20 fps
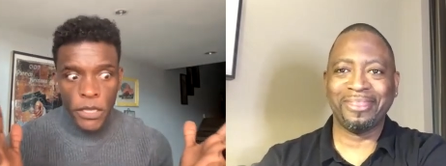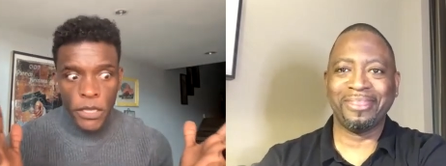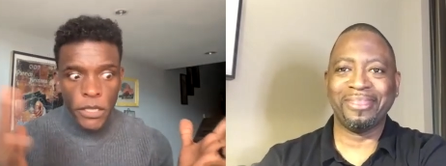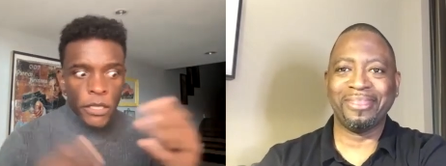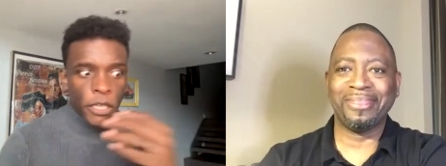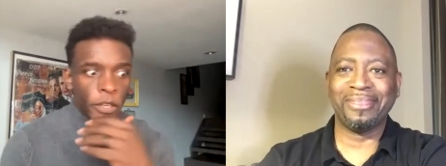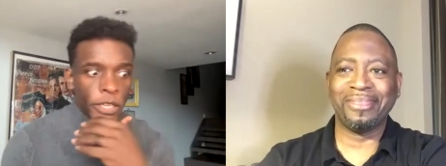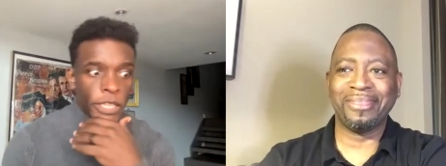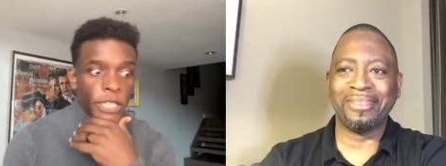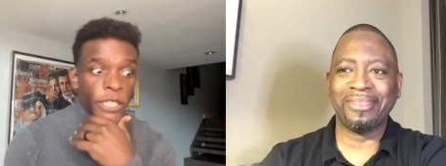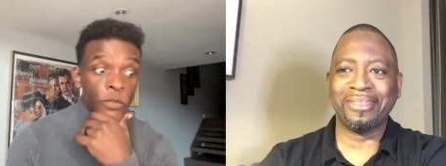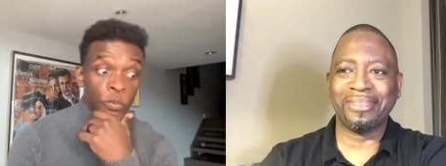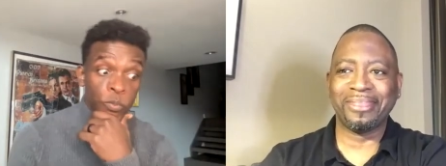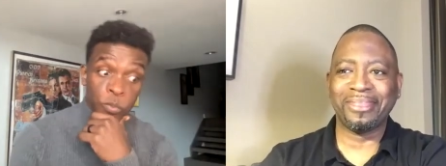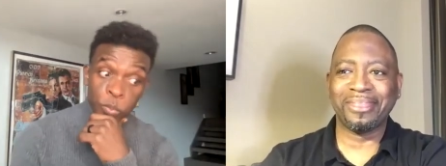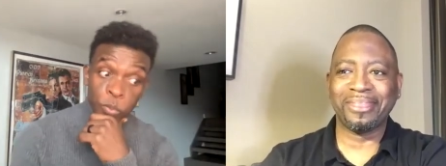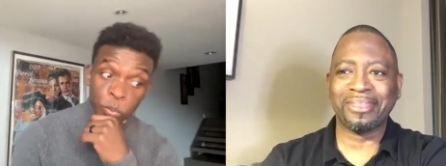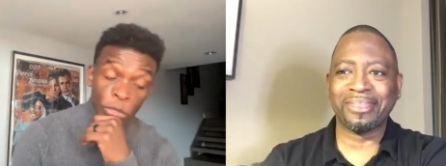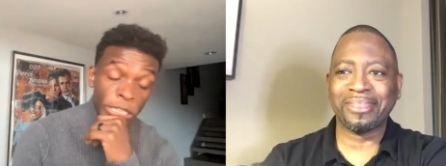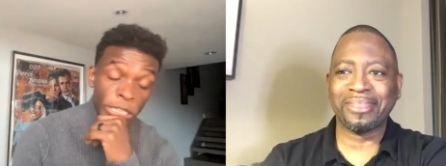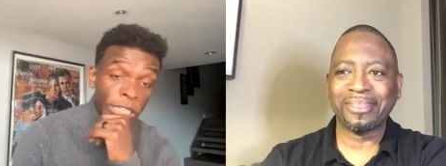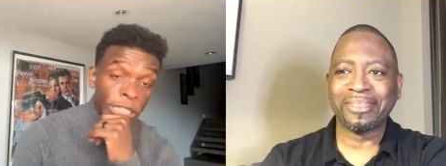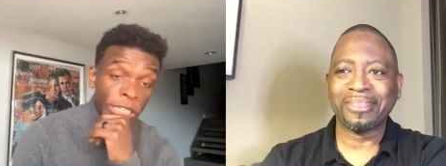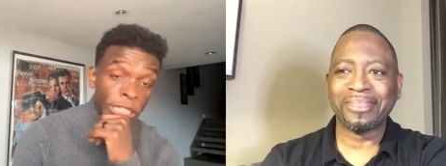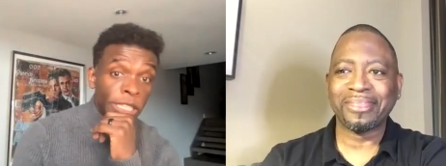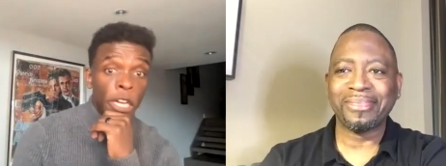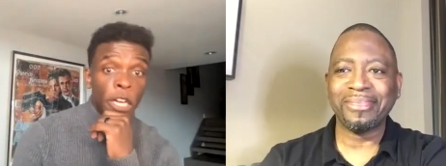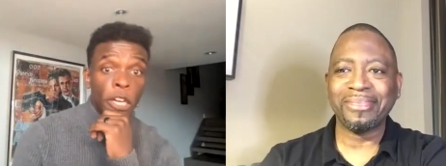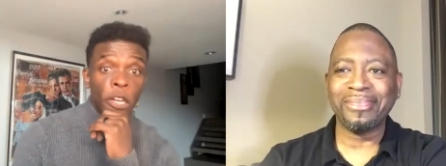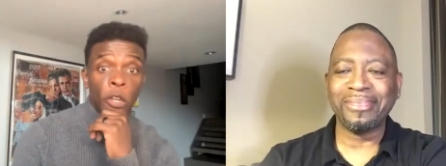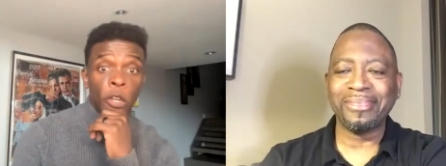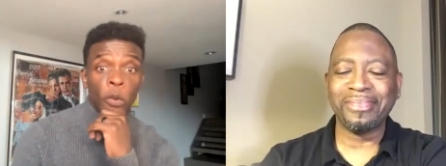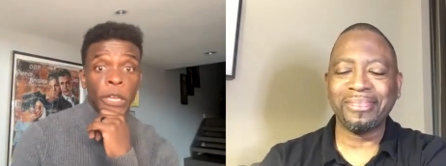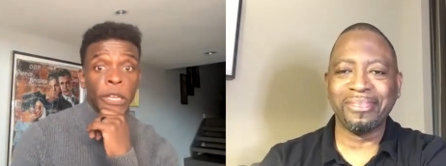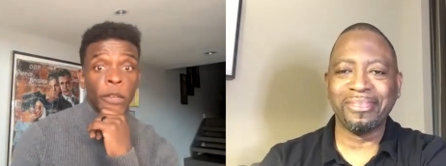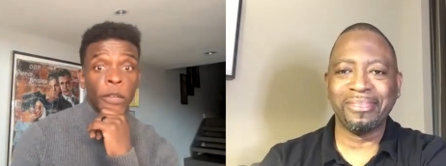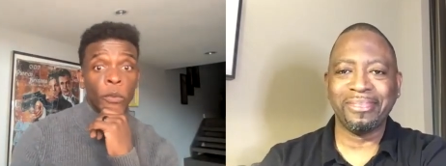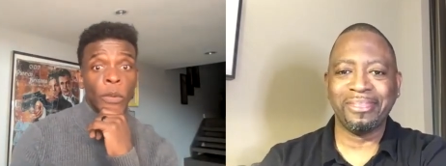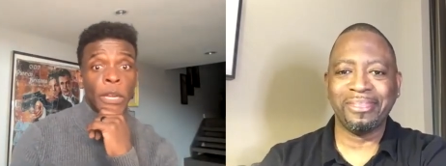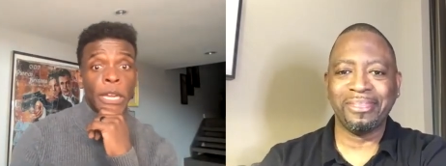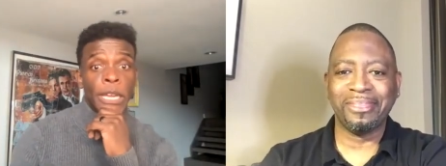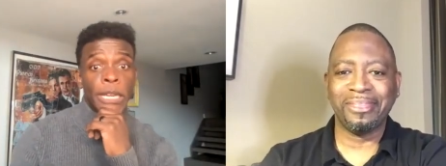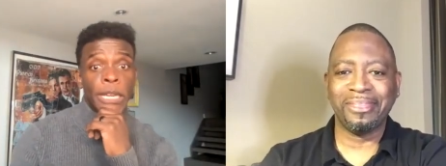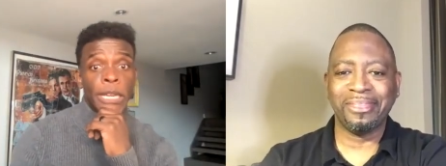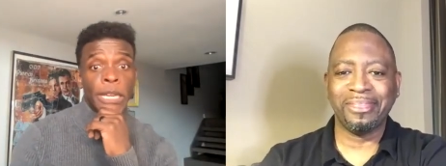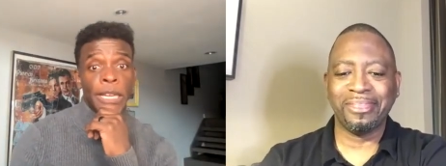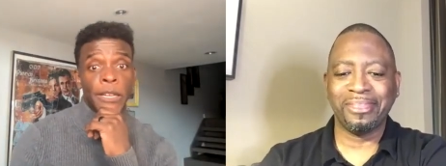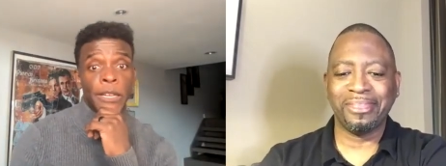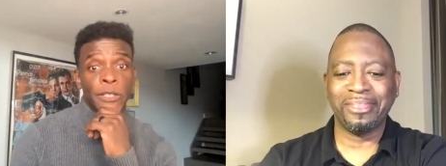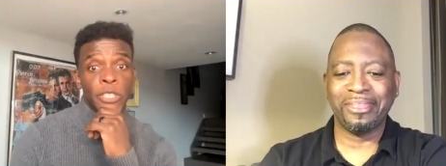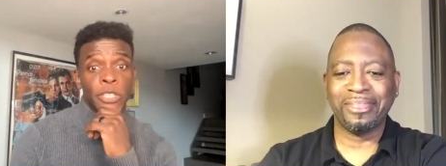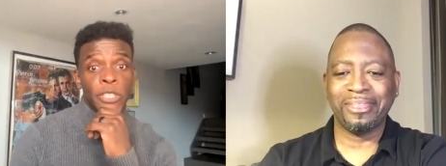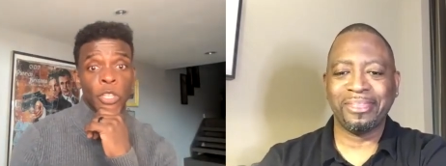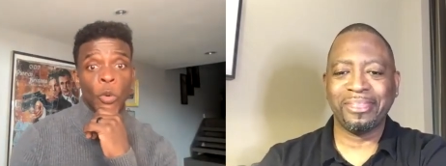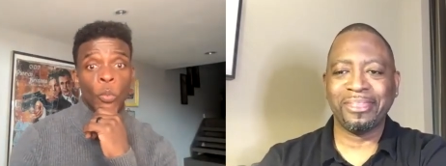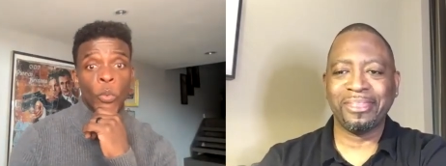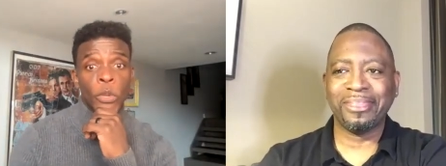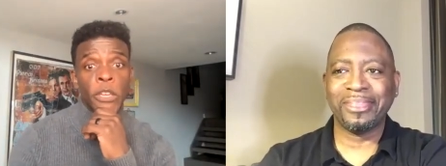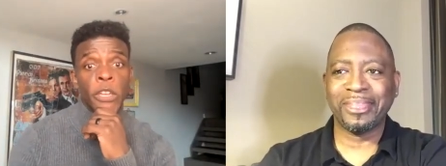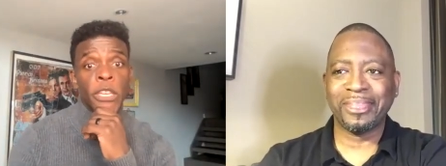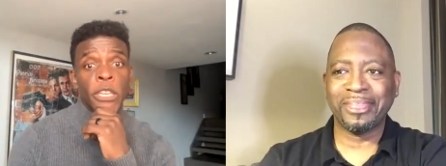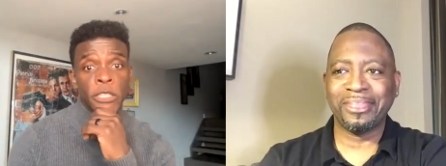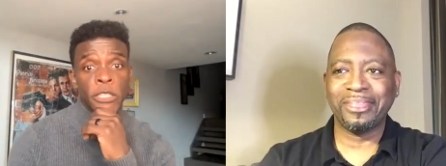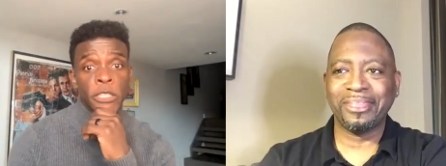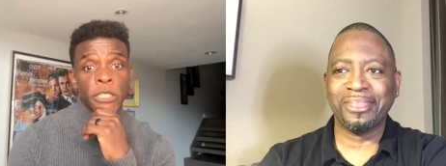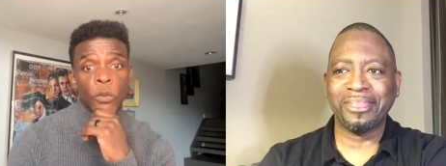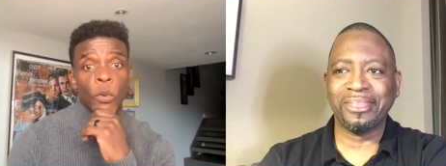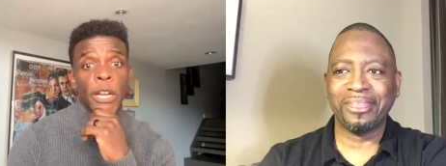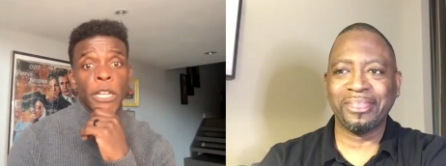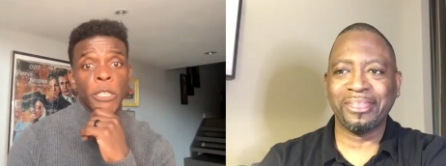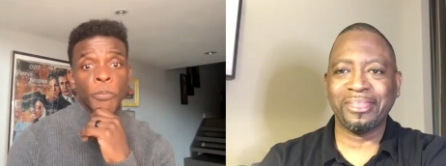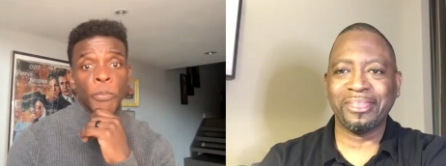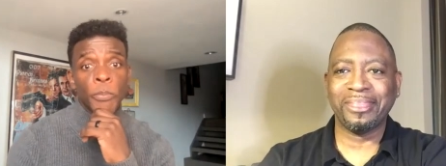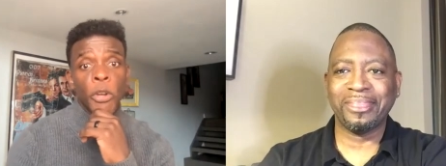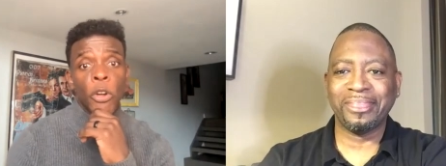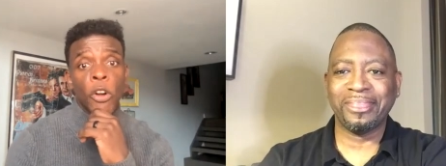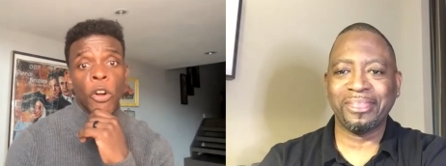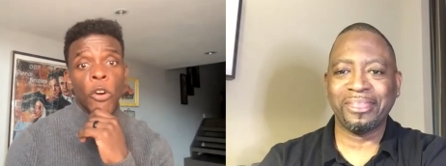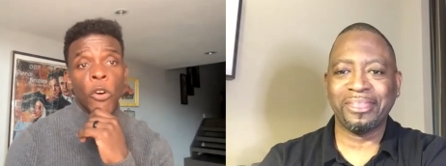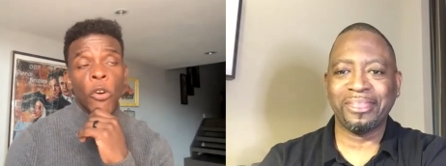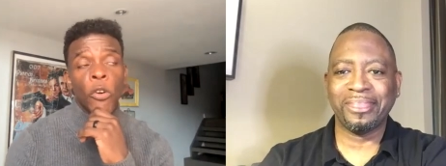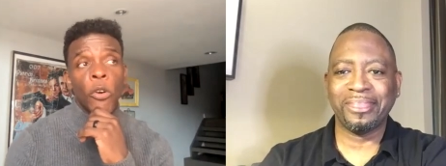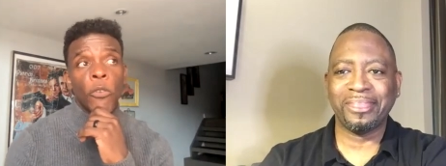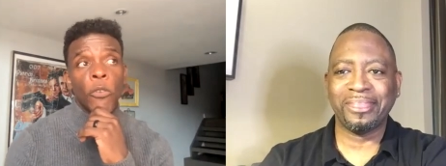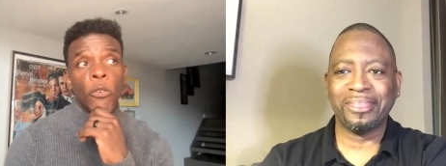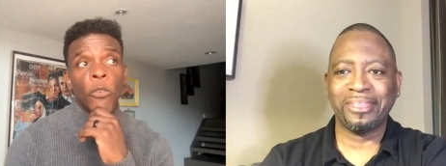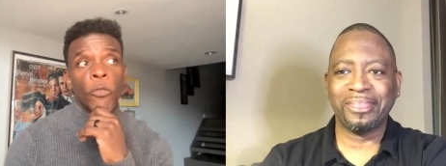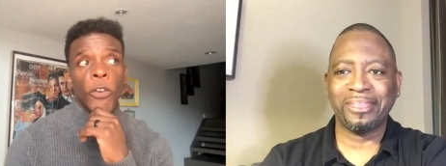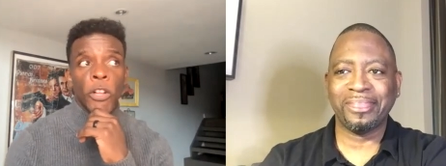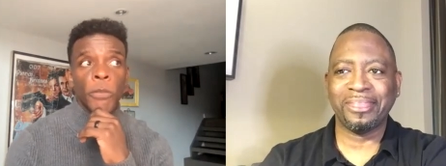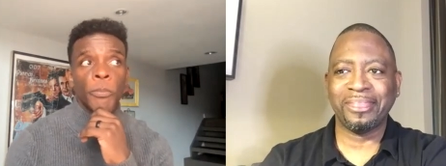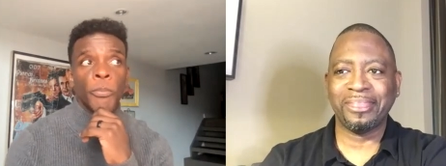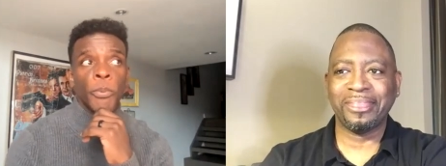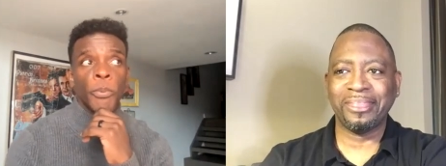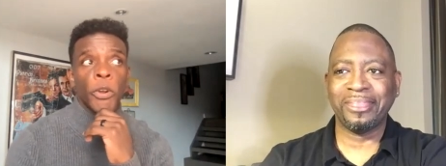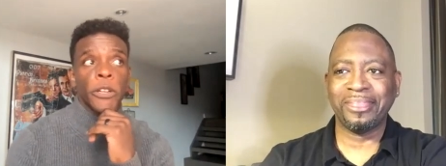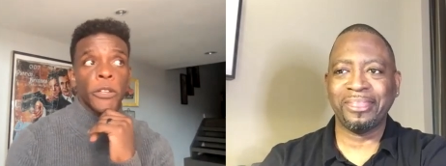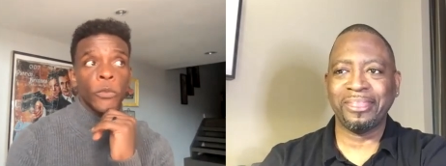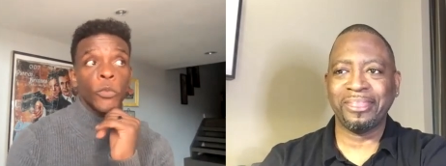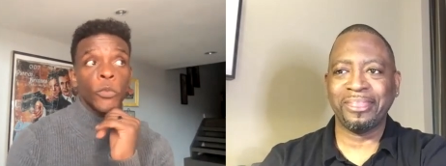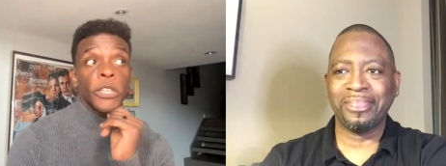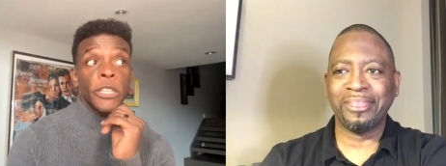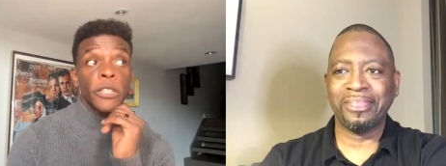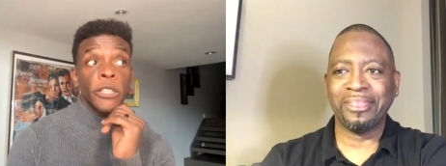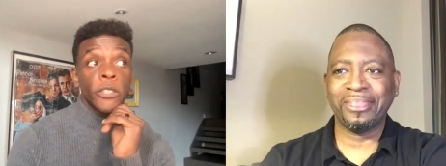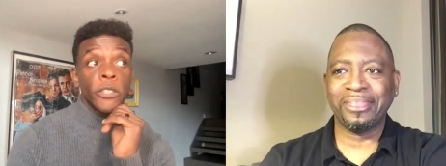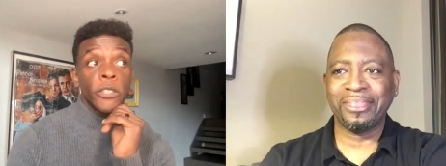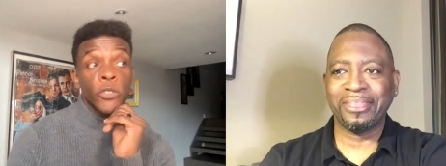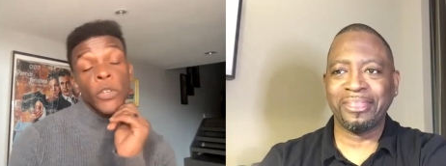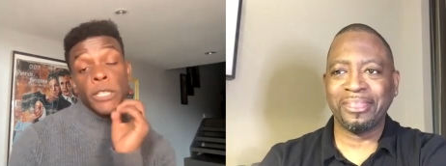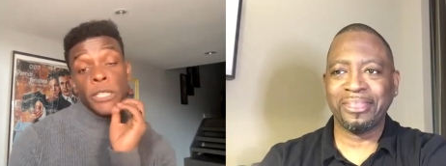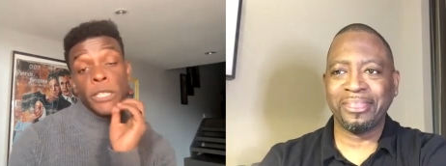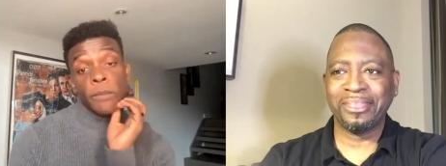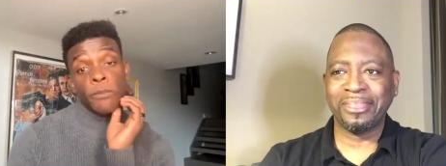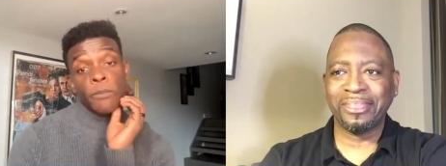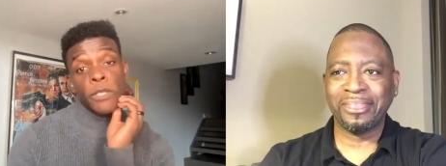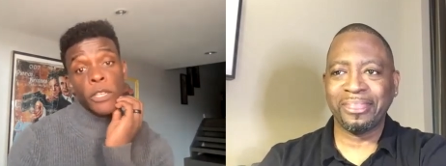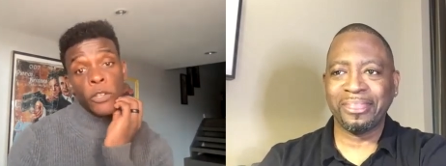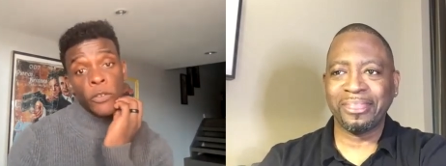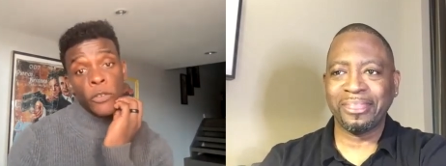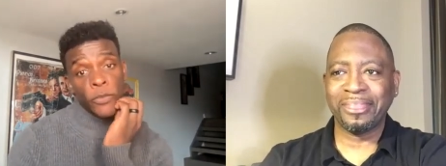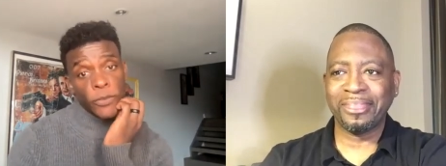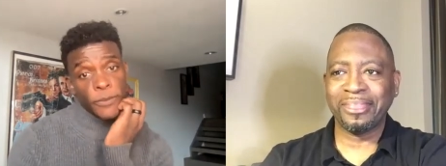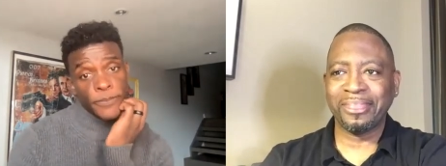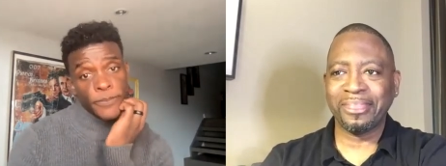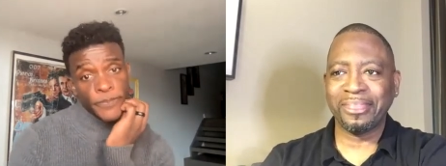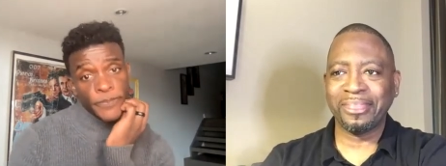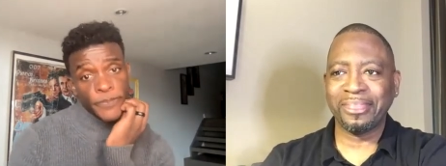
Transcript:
Speaker 1: you know he's really hungry right now so we get to watch paul fall apart and reconstruct himself